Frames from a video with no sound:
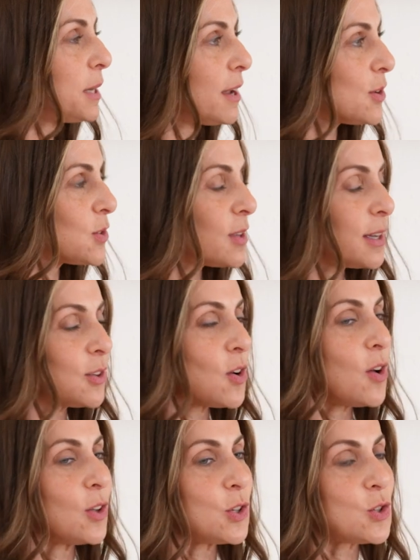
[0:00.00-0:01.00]
but I also like to
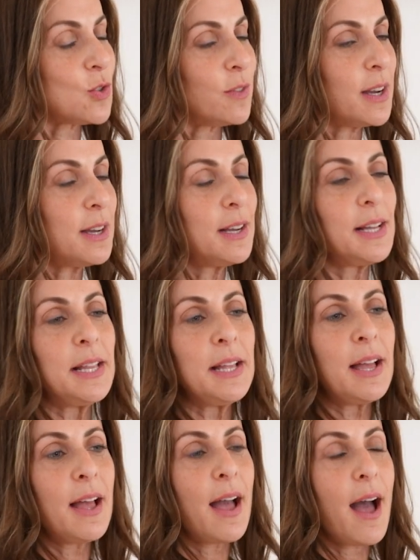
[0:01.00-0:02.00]
call it Teshuvah.
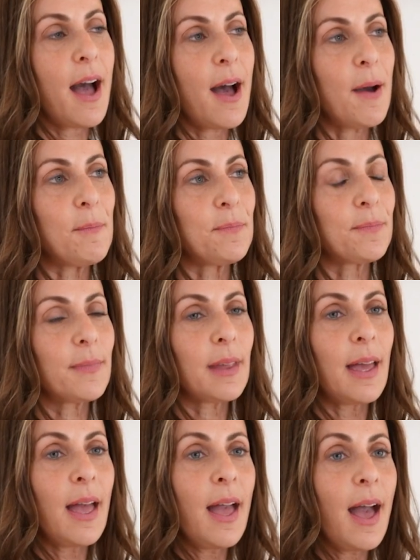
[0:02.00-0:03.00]

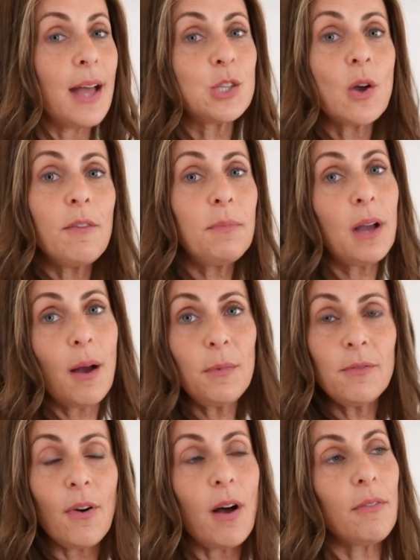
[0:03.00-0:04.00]
And so I've become
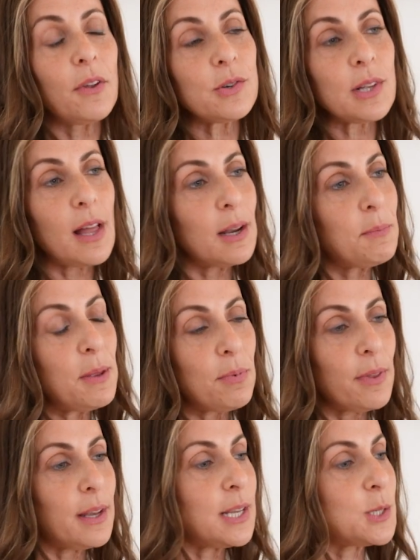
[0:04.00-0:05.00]
involved. There's a lot of
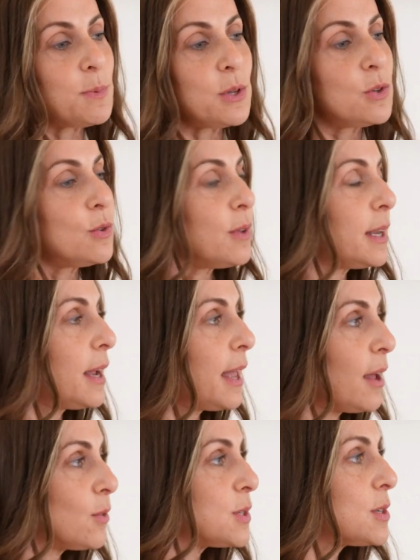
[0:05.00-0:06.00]
people that I speak to, that I
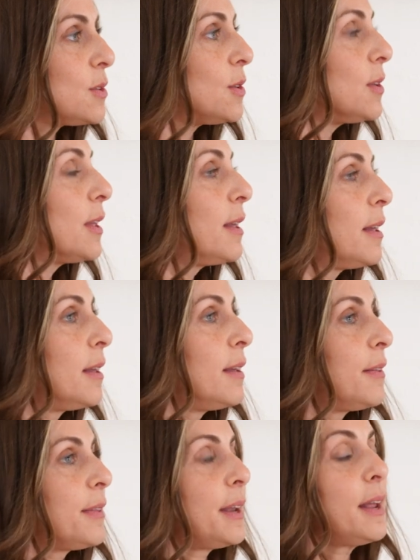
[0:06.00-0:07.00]
counsel,
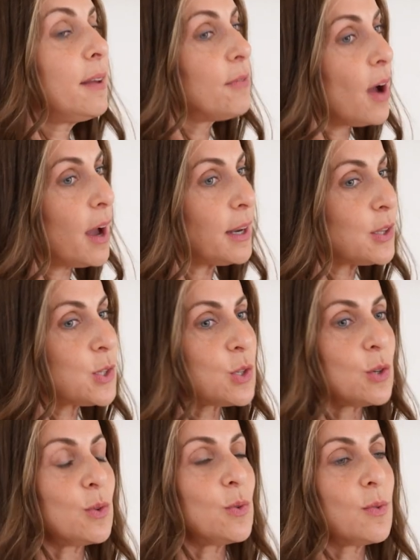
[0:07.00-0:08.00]
that I give guidance
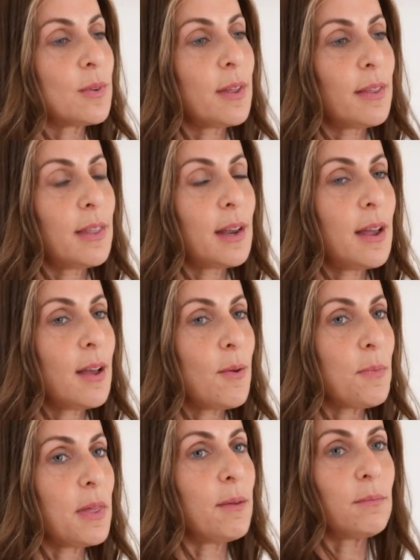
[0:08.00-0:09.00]
to, that I
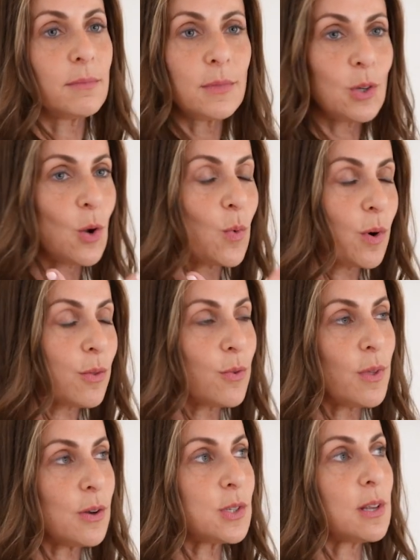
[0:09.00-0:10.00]
help them, work
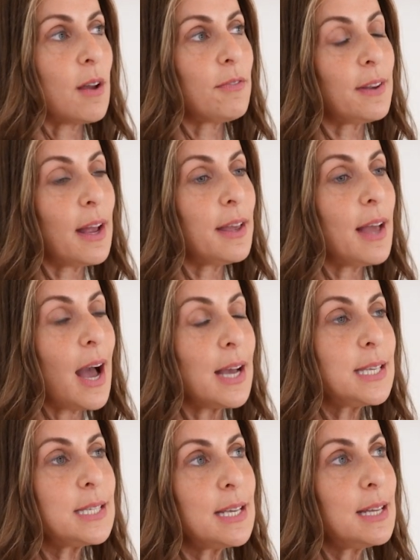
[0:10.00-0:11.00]
through their stuff. And
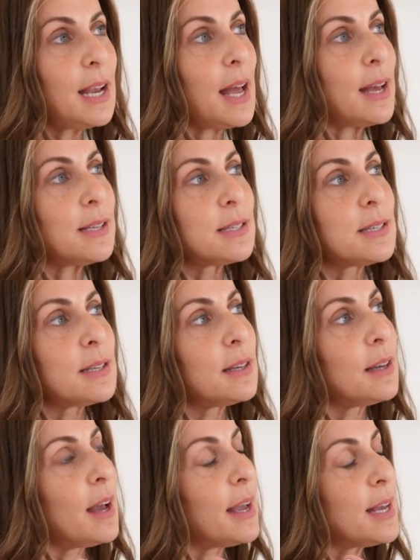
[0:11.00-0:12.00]
I see it as,
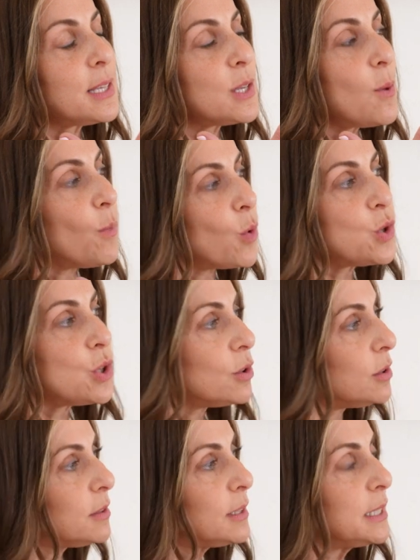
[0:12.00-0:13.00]
I guess,
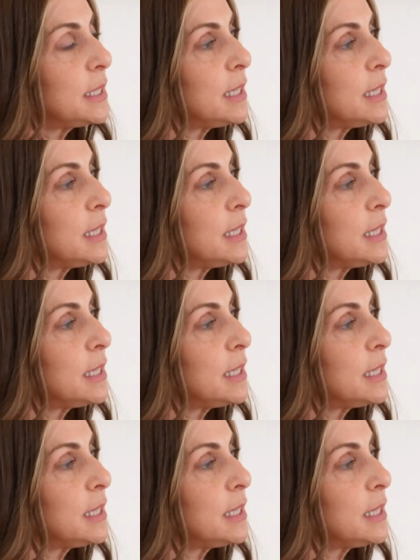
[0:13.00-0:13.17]
emotional